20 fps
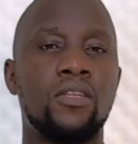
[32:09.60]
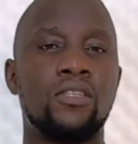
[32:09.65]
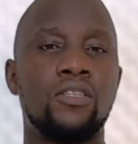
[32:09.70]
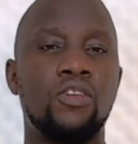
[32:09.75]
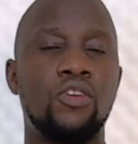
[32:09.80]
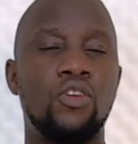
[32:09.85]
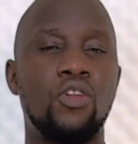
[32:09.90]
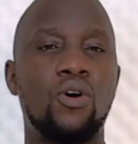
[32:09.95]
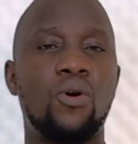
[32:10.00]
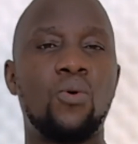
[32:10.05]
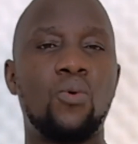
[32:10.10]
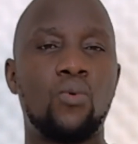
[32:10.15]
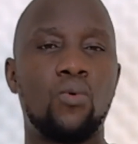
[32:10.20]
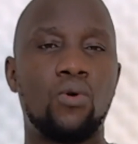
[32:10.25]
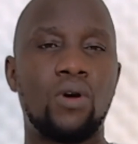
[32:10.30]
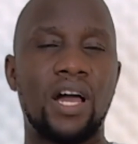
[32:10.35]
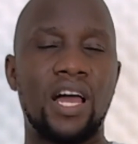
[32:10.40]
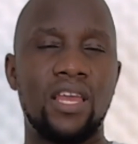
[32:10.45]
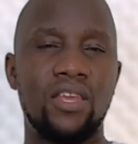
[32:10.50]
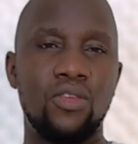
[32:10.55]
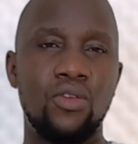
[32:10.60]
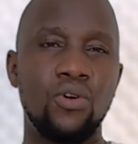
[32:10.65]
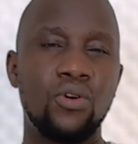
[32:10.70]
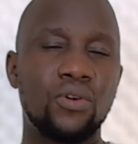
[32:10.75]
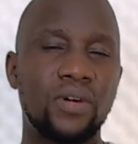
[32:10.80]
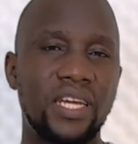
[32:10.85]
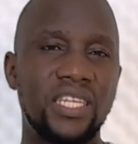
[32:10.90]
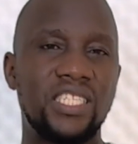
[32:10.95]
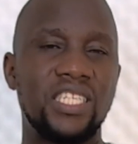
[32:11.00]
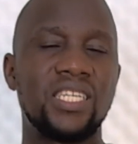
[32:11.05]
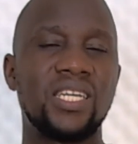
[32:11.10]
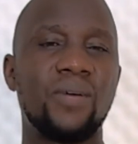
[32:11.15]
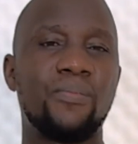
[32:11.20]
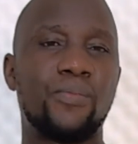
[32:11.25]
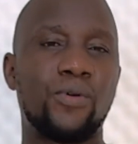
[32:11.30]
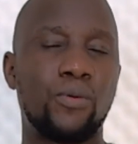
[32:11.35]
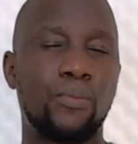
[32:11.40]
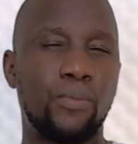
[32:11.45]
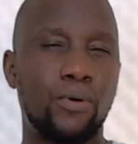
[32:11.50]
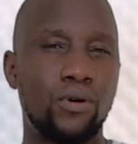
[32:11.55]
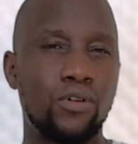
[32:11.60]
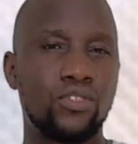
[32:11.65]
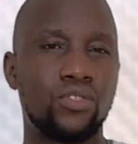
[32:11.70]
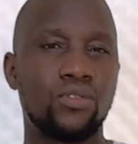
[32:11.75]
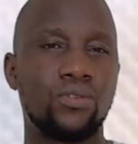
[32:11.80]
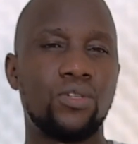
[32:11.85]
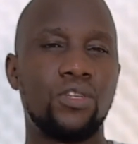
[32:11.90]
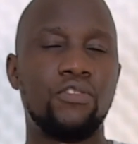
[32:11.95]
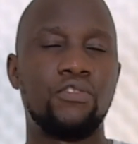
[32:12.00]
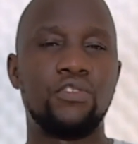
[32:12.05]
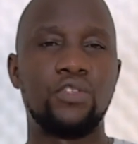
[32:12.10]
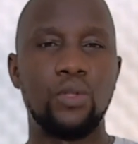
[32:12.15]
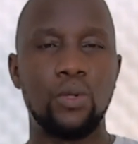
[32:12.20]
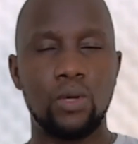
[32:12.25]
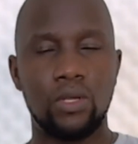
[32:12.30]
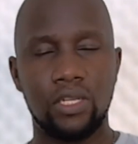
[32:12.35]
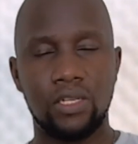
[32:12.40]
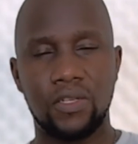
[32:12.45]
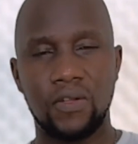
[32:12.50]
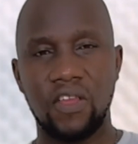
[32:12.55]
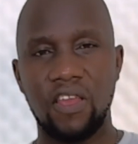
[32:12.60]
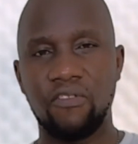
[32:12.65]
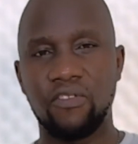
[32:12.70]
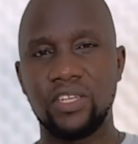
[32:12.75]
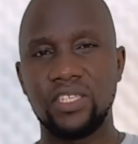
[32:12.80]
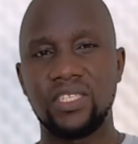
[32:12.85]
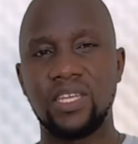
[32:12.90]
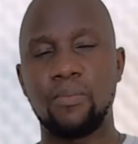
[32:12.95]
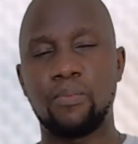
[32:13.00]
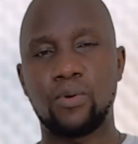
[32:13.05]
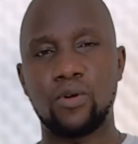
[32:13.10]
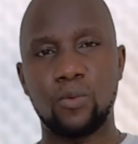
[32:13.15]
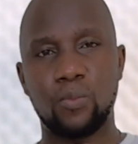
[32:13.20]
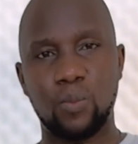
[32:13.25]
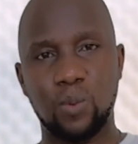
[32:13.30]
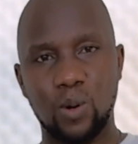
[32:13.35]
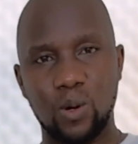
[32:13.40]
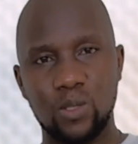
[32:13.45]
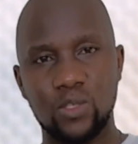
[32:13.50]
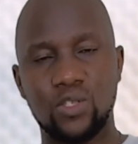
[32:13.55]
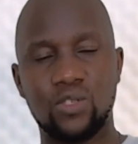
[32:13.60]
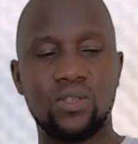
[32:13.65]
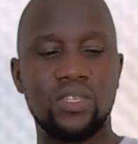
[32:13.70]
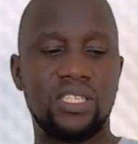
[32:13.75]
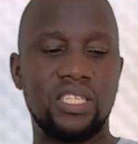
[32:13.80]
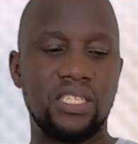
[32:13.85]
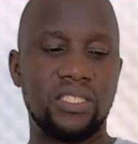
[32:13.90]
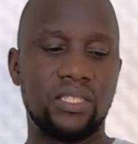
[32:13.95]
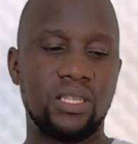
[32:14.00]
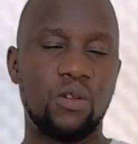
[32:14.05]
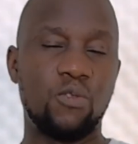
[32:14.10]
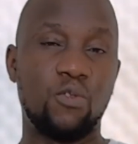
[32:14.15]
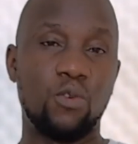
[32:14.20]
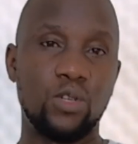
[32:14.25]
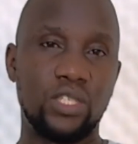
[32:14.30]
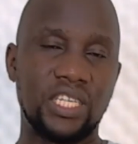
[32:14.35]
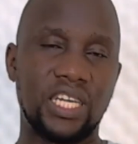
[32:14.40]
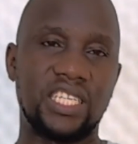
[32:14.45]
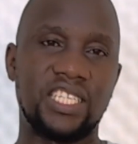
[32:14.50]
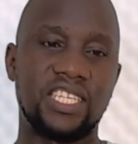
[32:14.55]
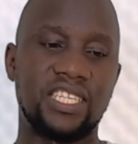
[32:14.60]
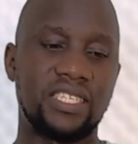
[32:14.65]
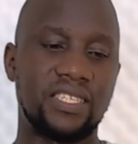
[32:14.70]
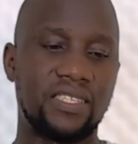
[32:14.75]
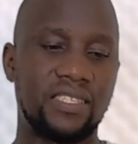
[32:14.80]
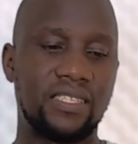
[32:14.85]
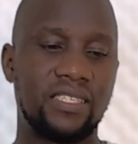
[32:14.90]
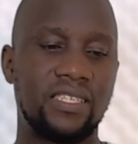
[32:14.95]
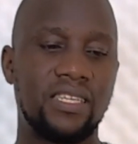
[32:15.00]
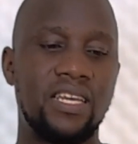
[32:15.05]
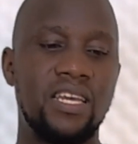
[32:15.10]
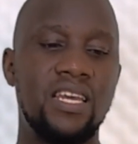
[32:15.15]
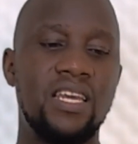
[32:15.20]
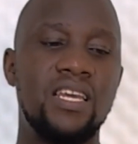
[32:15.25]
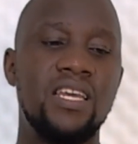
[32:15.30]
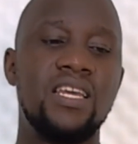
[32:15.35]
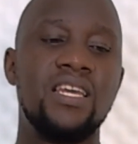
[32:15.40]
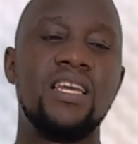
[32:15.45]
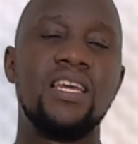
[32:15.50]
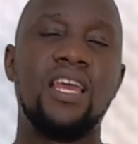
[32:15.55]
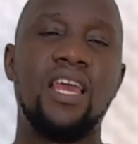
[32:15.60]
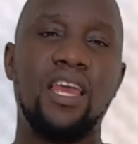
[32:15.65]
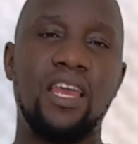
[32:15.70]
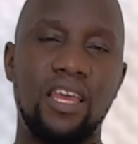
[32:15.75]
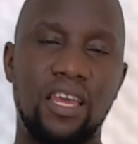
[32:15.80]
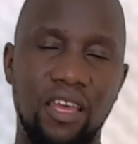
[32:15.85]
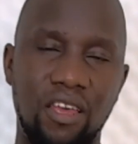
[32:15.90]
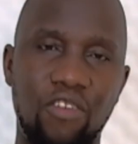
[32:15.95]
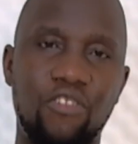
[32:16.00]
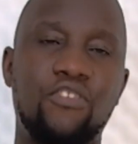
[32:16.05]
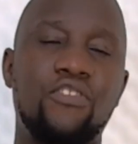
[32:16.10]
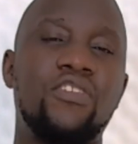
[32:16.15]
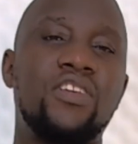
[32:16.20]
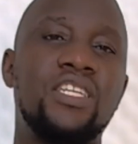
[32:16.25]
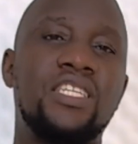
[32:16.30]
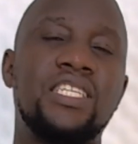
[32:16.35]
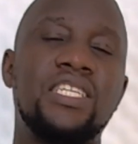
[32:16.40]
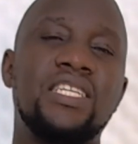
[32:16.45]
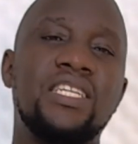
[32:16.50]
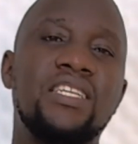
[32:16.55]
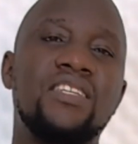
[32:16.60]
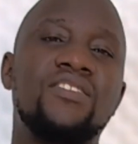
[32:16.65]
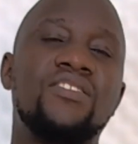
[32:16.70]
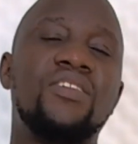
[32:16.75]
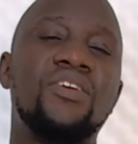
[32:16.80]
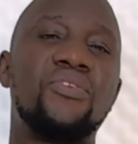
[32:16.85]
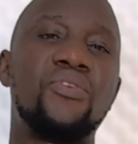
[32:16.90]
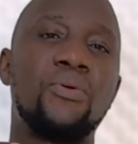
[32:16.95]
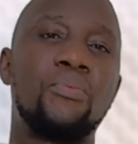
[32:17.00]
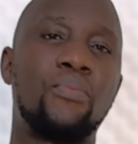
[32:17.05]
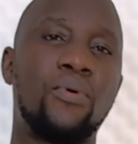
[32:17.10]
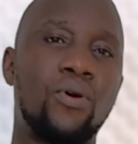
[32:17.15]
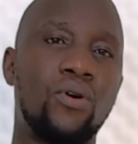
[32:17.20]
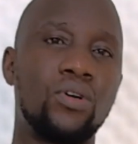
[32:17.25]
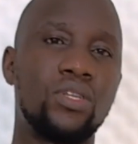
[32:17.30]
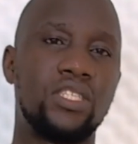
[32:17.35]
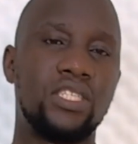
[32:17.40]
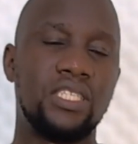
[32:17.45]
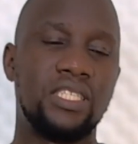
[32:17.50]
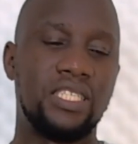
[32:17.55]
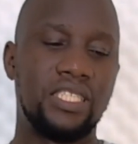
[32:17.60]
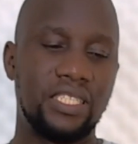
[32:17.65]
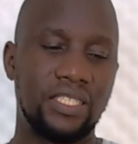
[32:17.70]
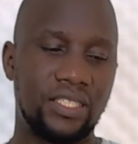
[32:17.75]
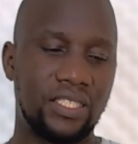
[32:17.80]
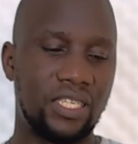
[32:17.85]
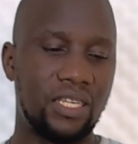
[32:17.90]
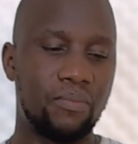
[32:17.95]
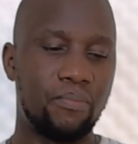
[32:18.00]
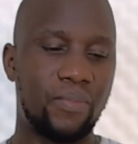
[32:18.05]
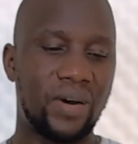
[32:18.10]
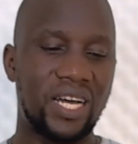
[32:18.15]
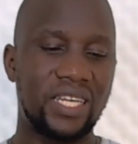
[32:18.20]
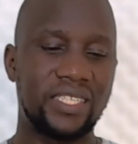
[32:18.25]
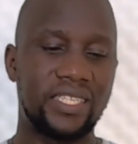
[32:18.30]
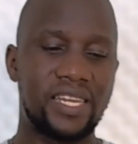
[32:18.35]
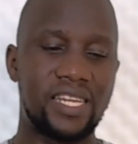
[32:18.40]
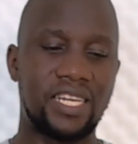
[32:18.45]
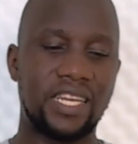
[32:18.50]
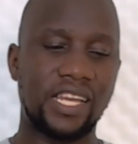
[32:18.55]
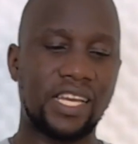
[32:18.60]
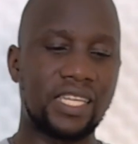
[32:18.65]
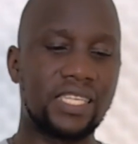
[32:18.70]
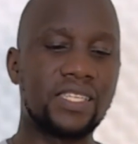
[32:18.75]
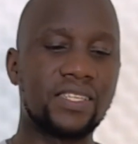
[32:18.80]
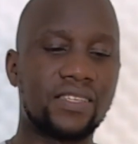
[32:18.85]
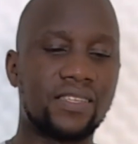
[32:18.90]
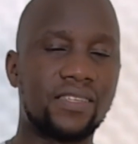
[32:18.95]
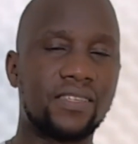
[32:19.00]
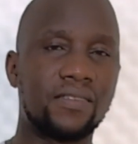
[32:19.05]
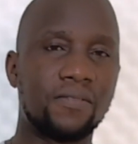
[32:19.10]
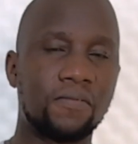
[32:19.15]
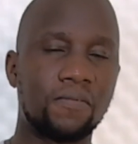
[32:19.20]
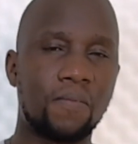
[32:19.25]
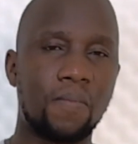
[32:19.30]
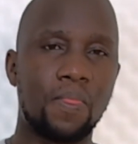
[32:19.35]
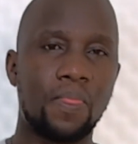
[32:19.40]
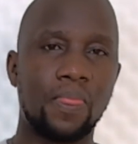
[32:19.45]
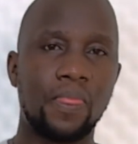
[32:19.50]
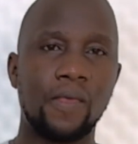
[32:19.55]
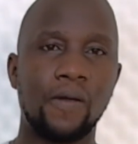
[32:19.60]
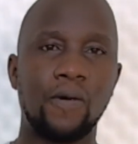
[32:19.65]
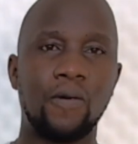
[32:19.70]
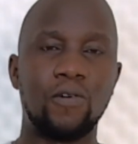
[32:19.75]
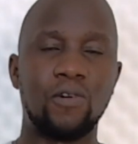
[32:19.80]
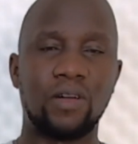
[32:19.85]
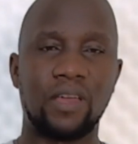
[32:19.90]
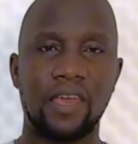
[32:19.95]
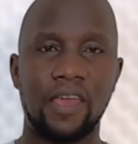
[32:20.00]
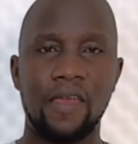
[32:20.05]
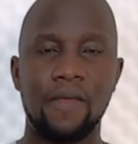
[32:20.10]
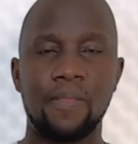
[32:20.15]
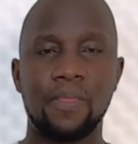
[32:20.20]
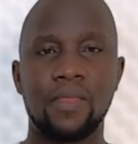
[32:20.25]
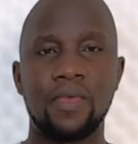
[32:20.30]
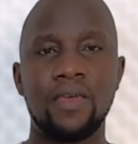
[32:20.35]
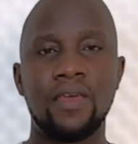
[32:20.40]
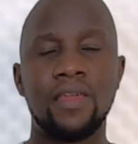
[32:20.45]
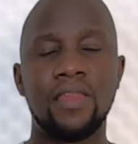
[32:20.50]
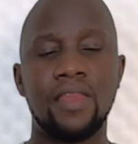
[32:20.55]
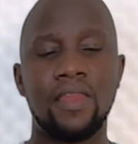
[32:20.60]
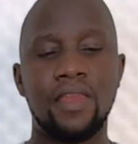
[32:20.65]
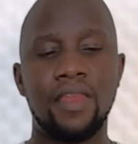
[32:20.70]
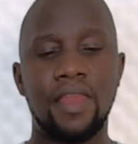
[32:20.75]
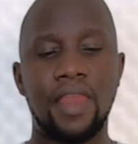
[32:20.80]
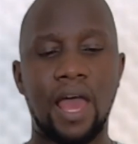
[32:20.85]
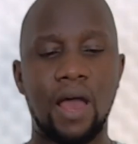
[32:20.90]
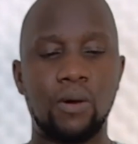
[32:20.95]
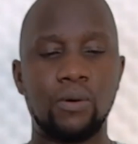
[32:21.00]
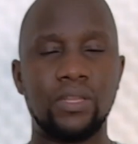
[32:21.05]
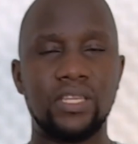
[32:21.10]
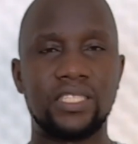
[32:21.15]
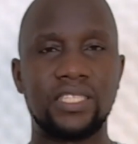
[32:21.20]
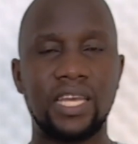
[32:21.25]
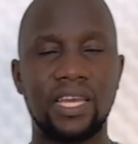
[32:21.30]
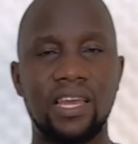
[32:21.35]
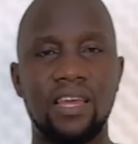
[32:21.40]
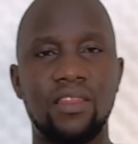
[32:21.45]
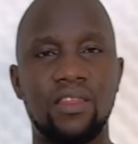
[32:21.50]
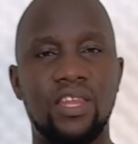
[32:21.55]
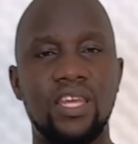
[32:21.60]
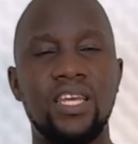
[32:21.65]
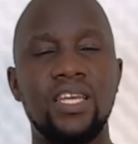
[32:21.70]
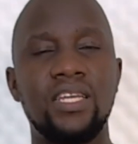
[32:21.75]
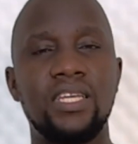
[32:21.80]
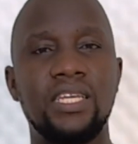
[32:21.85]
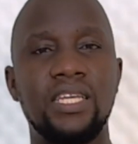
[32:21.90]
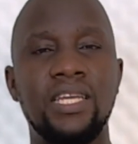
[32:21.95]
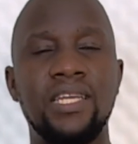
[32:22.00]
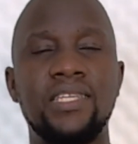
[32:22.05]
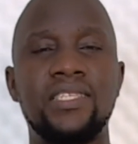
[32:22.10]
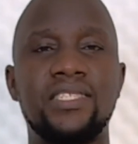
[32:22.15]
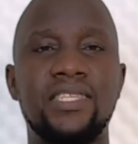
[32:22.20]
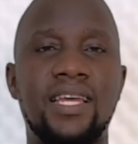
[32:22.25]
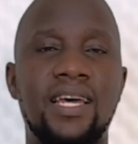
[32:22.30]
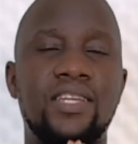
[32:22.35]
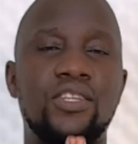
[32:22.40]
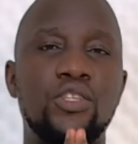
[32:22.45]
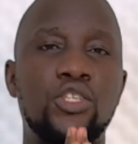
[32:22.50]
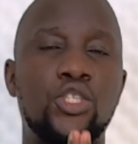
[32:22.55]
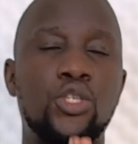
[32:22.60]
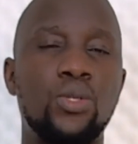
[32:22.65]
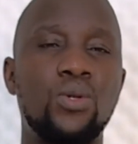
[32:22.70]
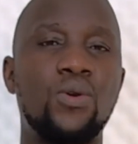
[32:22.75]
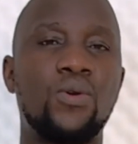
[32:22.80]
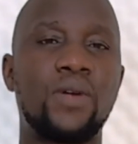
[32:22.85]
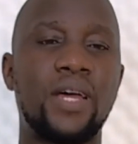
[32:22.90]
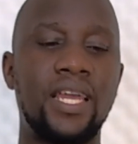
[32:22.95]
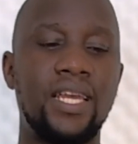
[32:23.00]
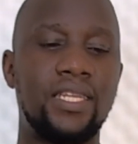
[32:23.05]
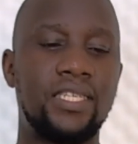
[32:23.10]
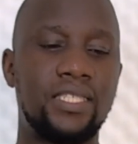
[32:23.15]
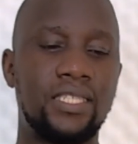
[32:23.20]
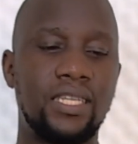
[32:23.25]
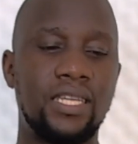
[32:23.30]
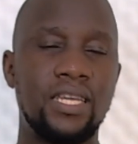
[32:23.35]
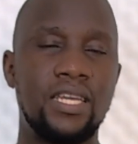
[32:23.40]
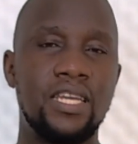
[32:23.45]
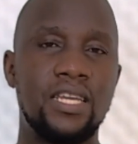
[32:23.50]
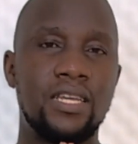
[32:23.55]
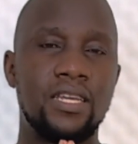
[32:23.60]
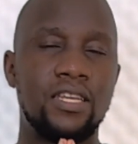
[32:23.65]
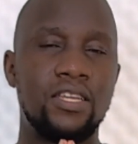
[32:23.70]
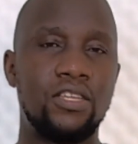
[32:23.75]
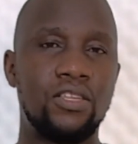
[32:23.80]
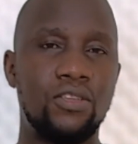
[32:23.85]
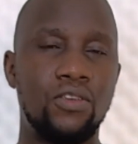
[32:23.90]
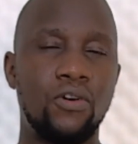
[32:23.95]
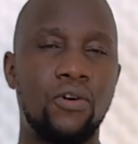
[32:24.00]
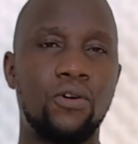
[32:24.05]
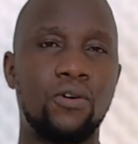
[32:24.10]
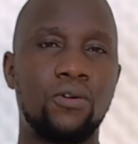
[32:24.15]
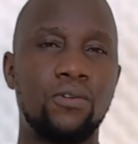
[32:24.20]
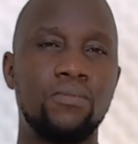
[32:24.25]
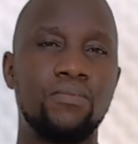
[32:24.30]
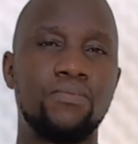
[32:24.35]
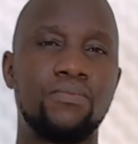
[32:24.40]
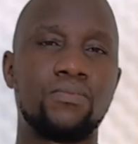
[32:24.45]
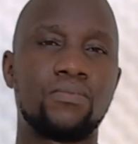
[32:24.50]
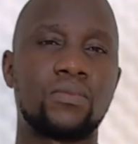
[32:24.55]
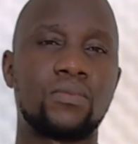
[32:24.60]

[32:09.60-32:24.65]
no, are you writing a proposal? If it is a proposal, it is in future tense. If it is the report, it is in past tense. Okay? Now, the second thing is that you should write your